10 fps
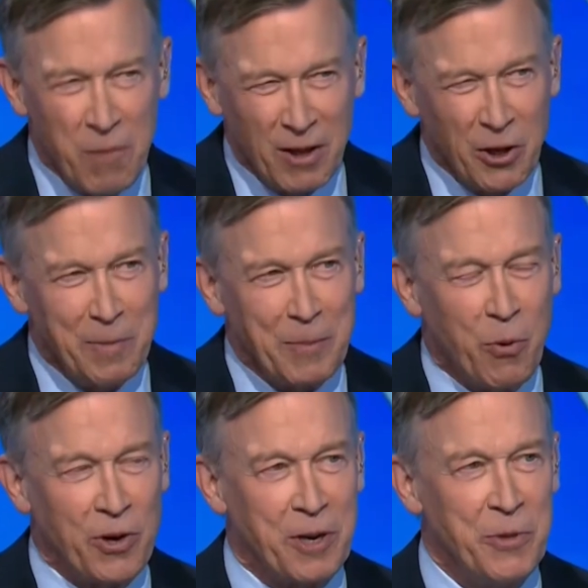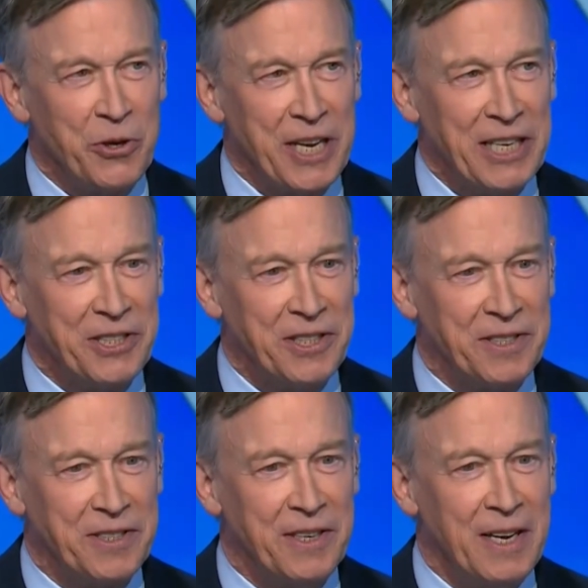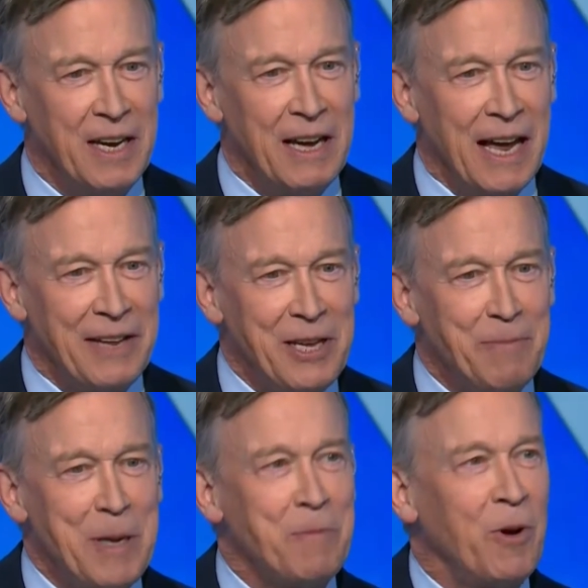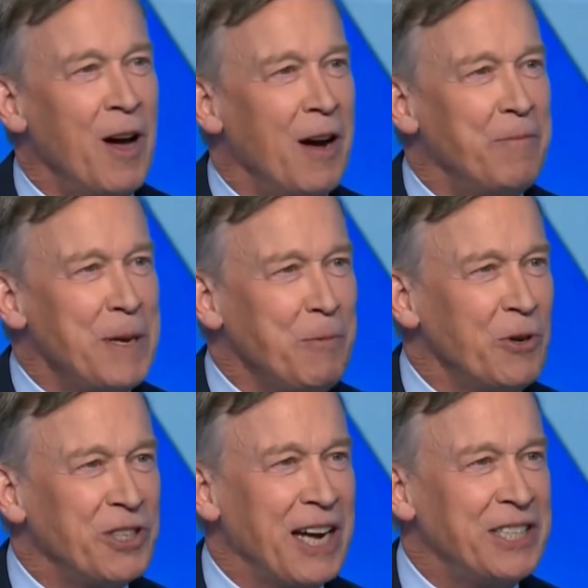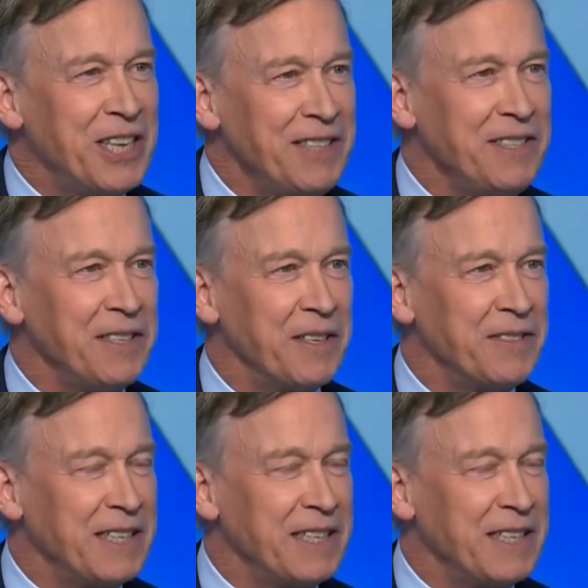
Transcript: A little bit poor communications, and I think people are digesting this.